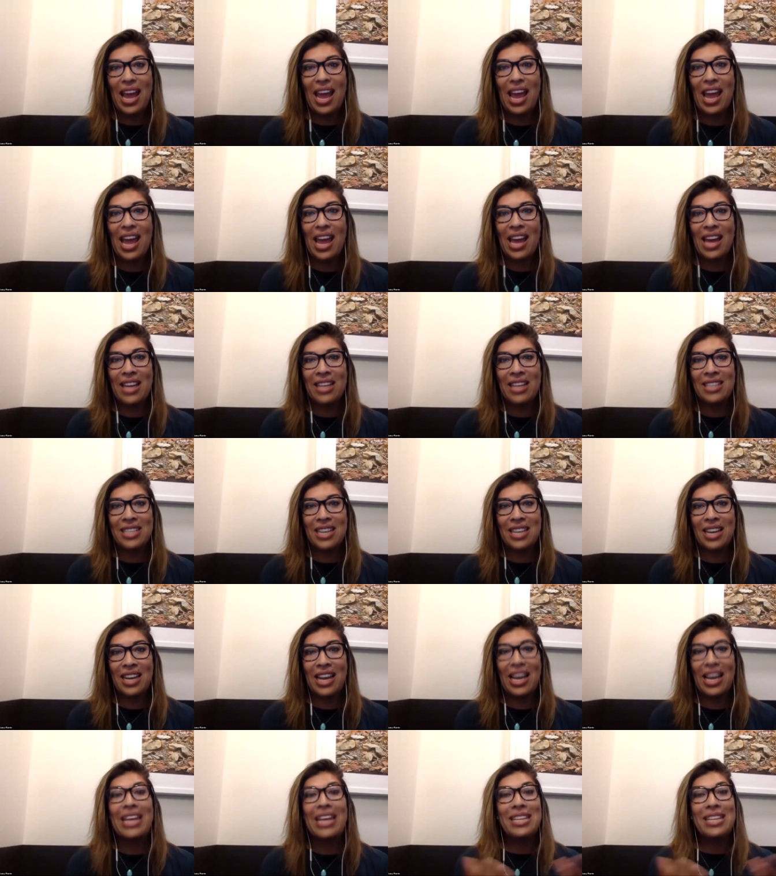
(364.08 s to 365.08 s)
And,
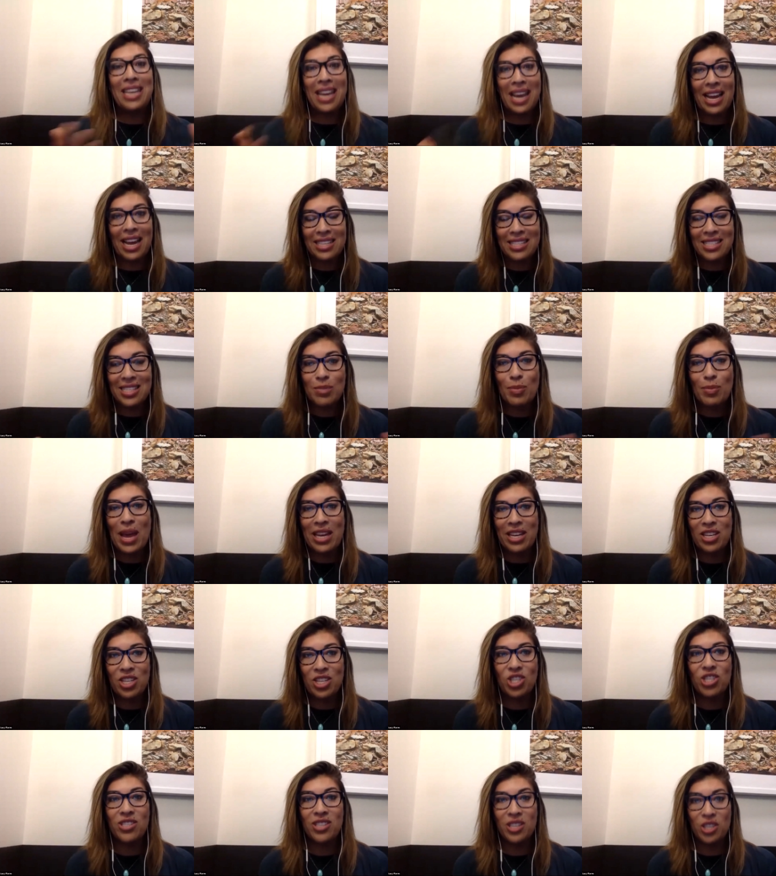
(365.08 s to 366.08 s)
uh, and yes,
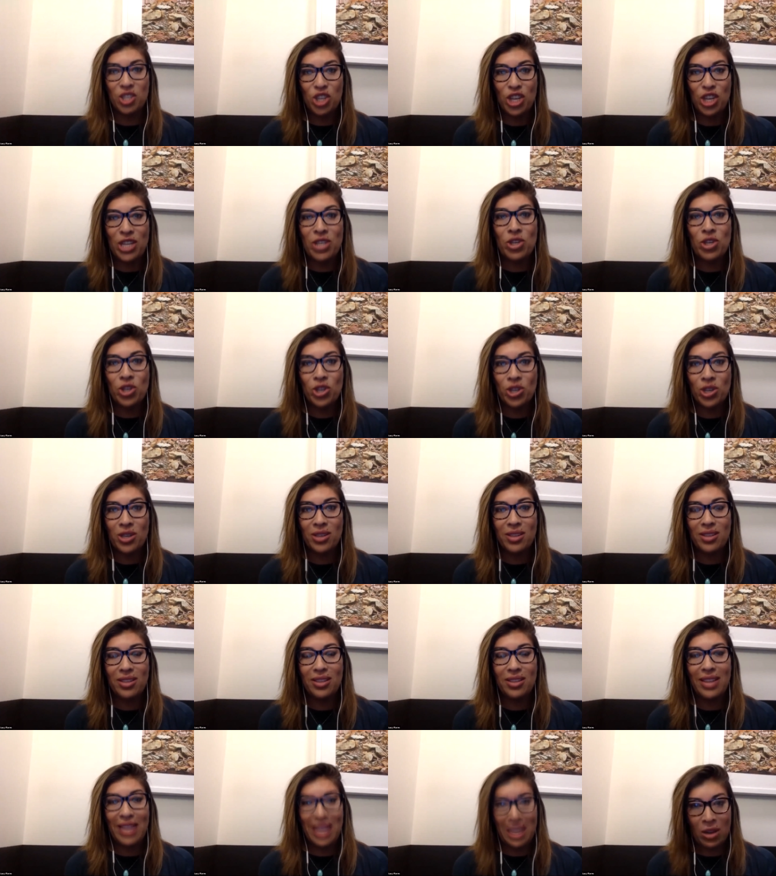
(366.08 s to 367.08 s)
Spanish is engendered
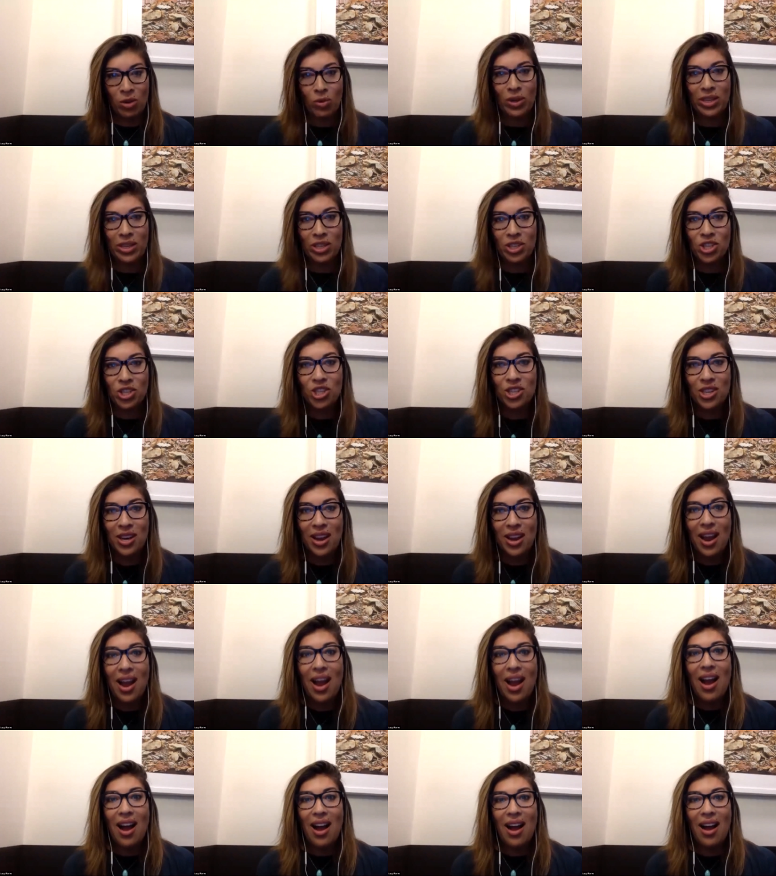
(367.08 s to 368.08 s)
language.
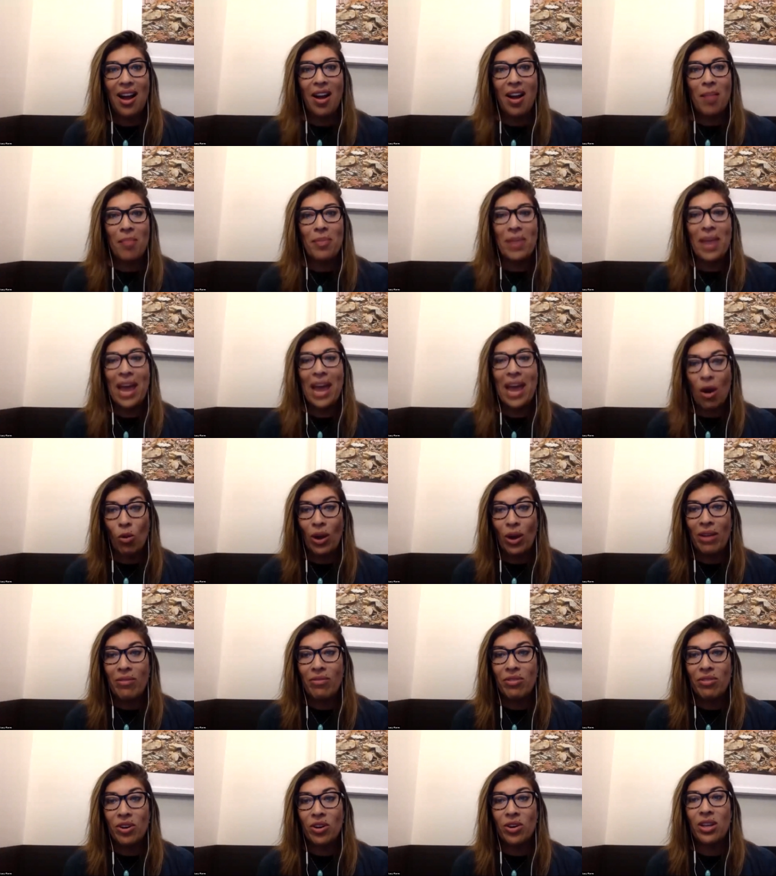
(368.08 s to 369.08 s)
Um,
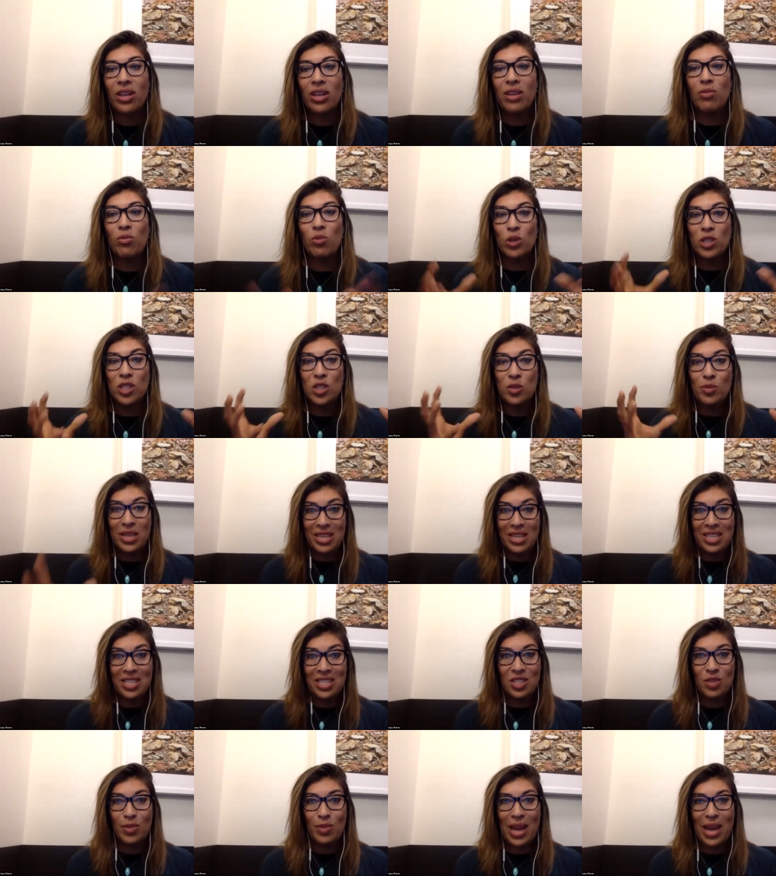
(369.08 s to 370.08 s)
however, if we're
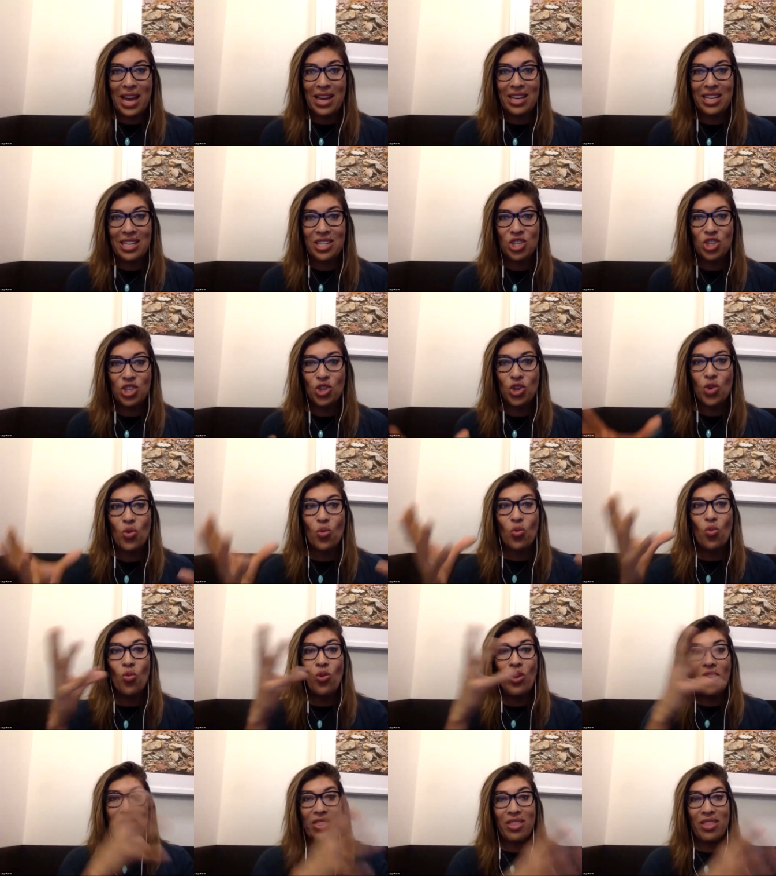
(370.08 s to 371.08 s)
speaking Spanish
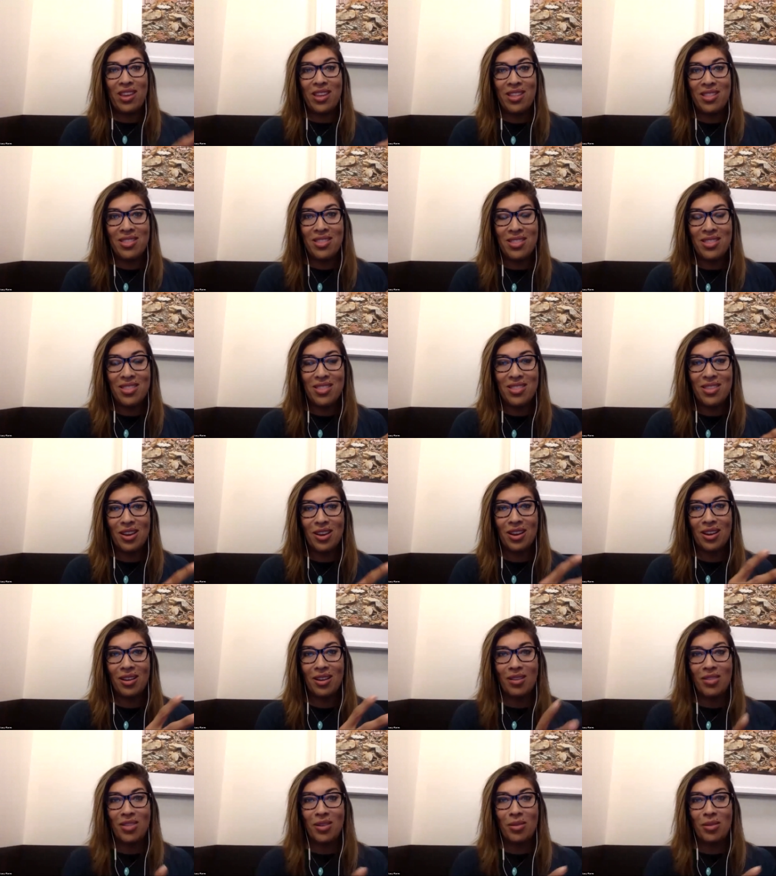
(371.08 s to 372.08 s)
within the,
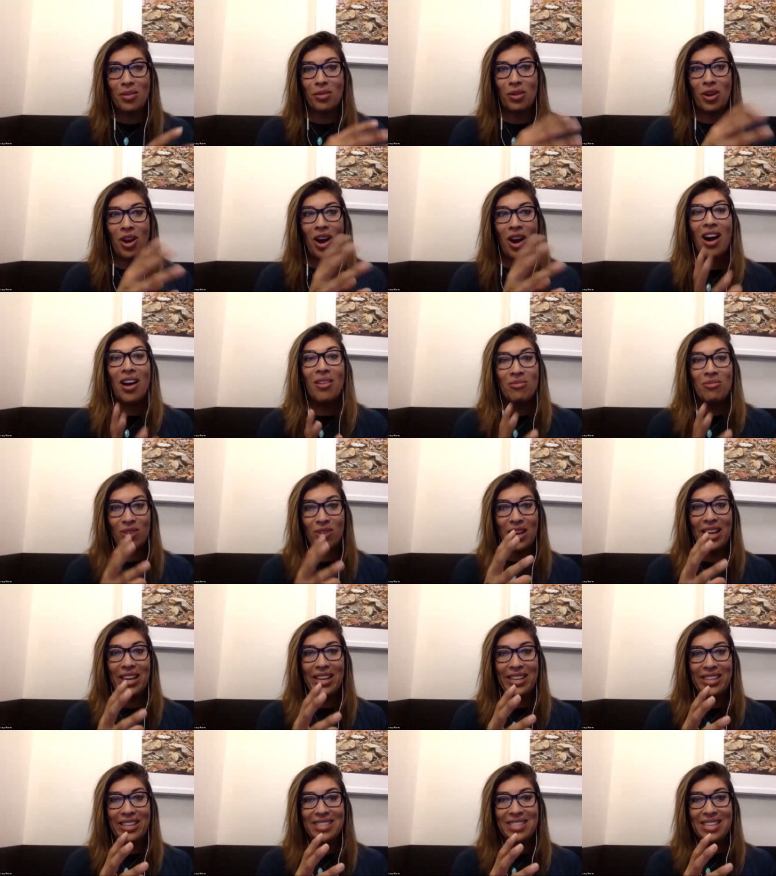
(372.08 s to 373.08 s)
the
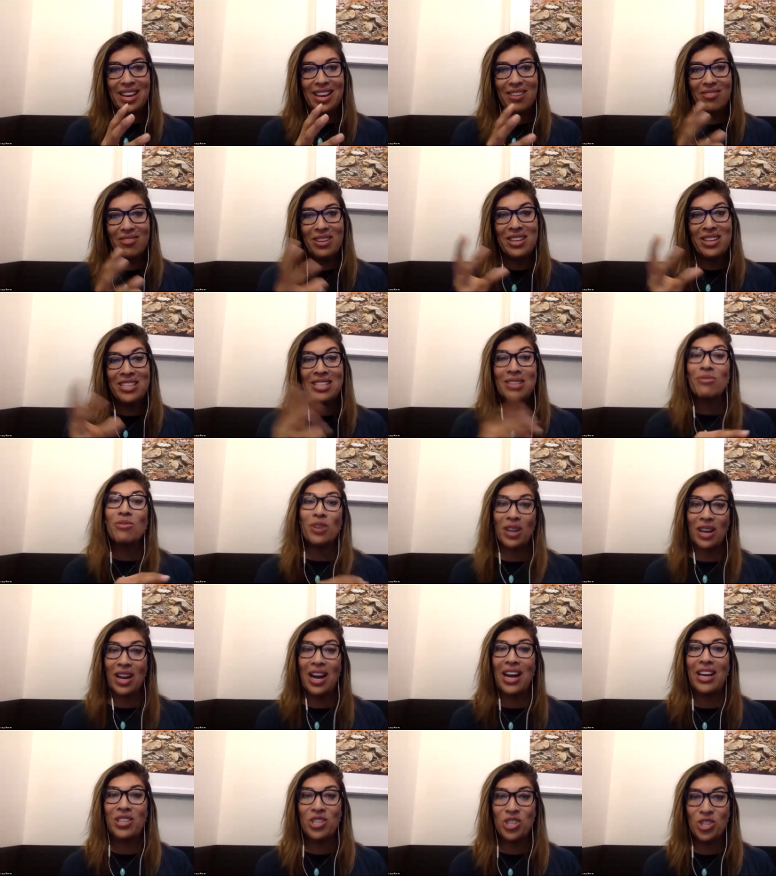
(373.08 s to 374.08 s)
confines of a different
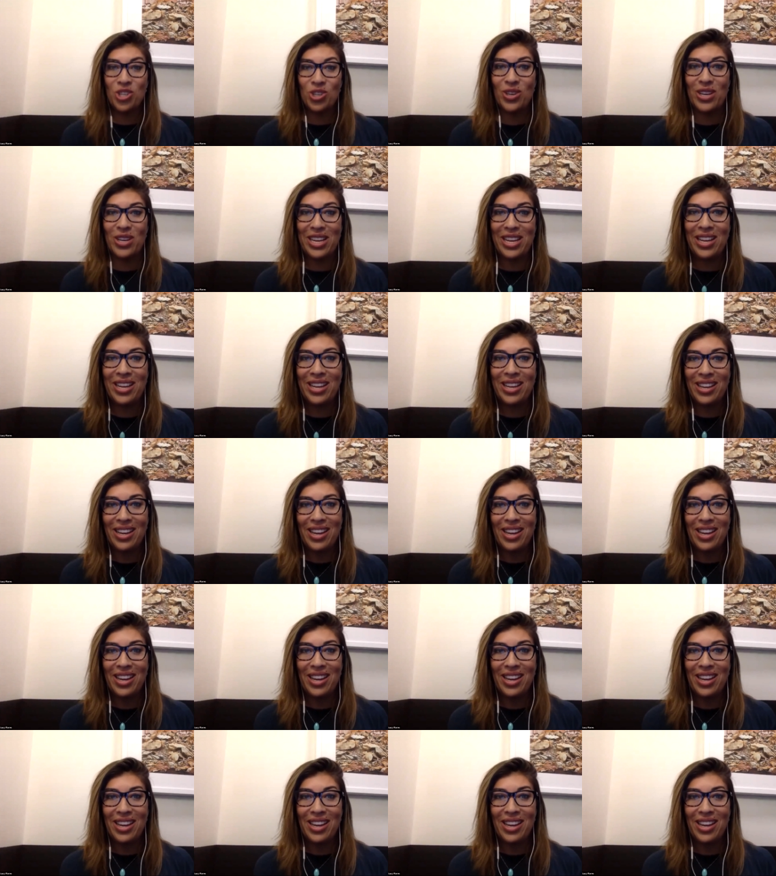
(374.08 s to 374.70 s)
country,